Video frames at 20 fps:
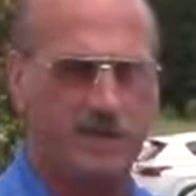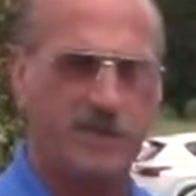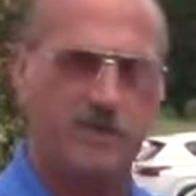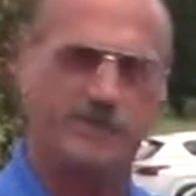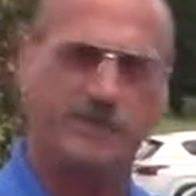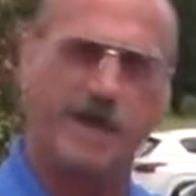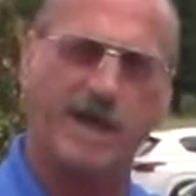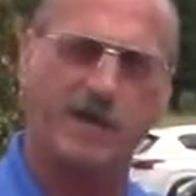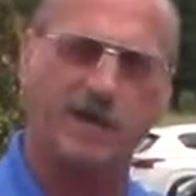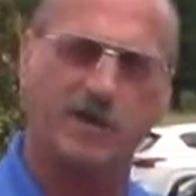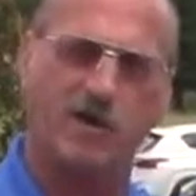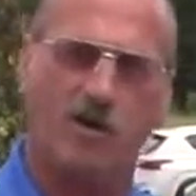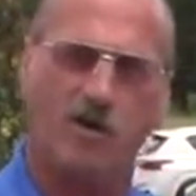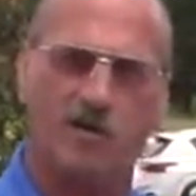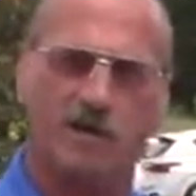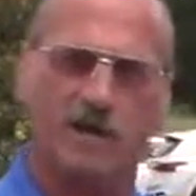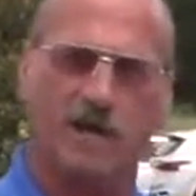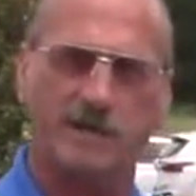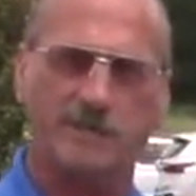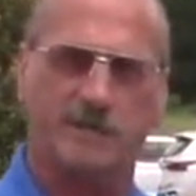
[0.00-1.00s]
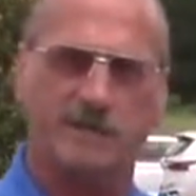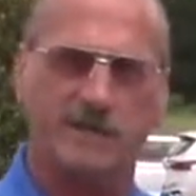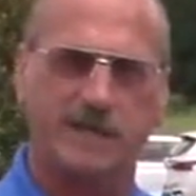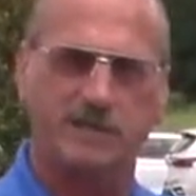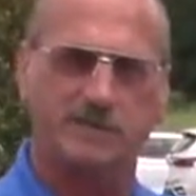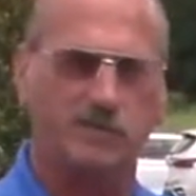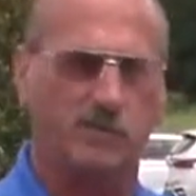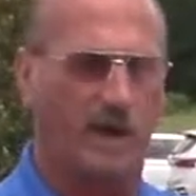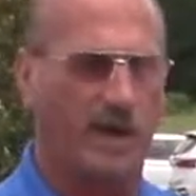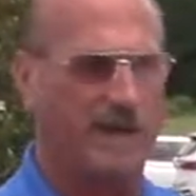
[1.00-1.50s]
you've got a car coming
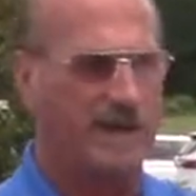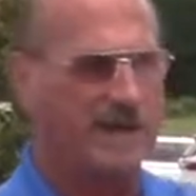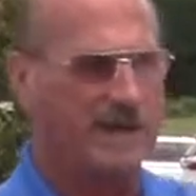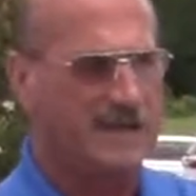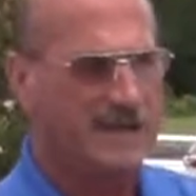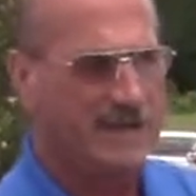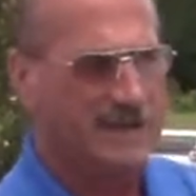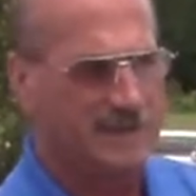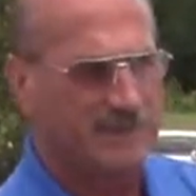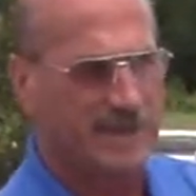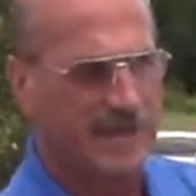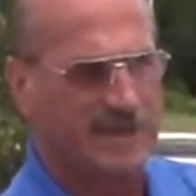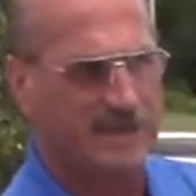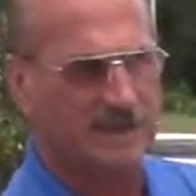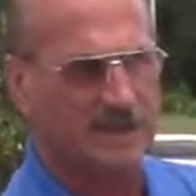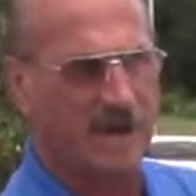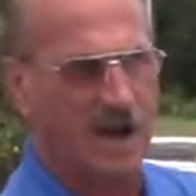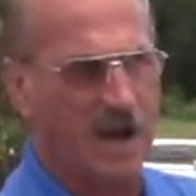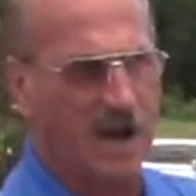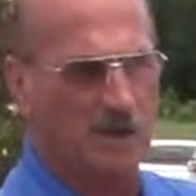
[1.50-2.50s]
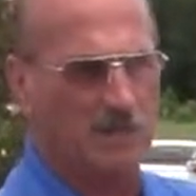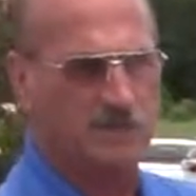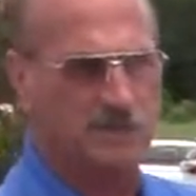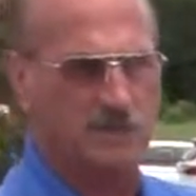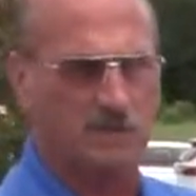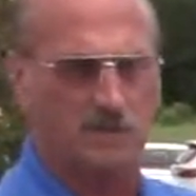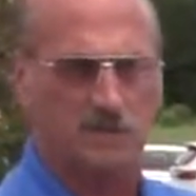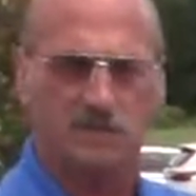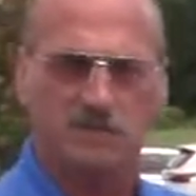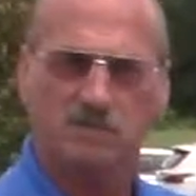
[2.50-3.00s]
this way, they can
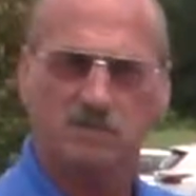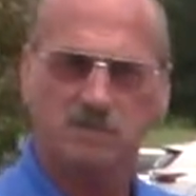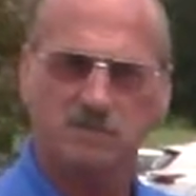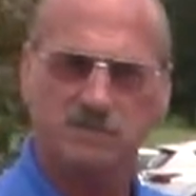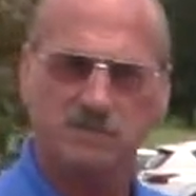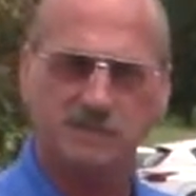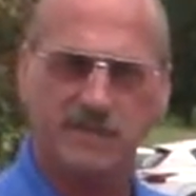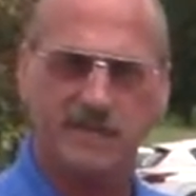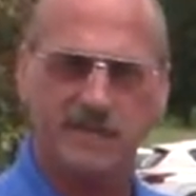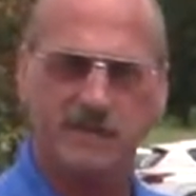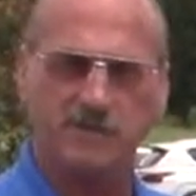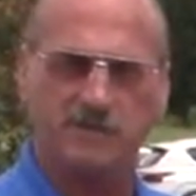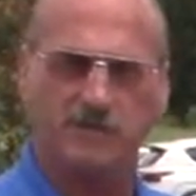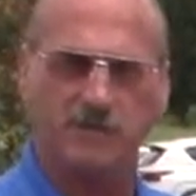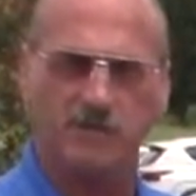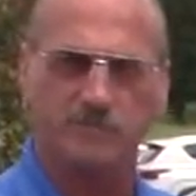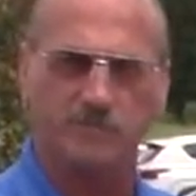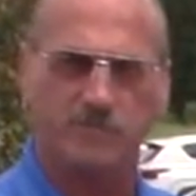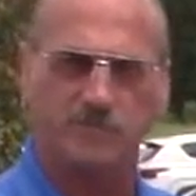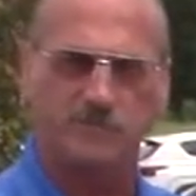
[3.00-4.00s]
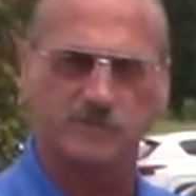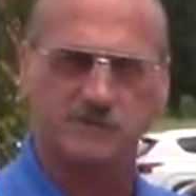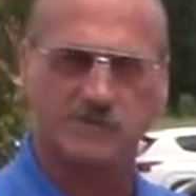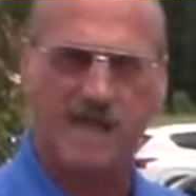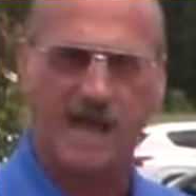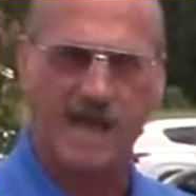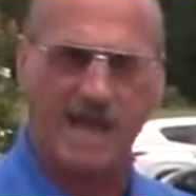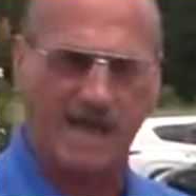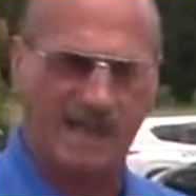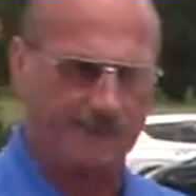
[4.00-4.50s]
also see you from the
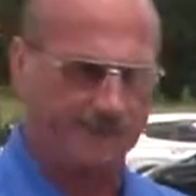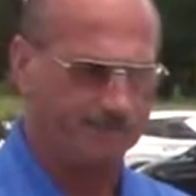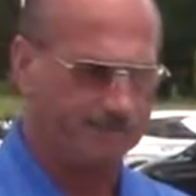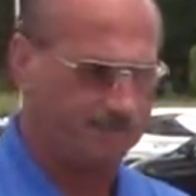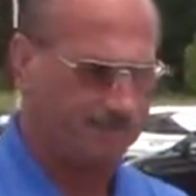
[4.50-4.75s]
side.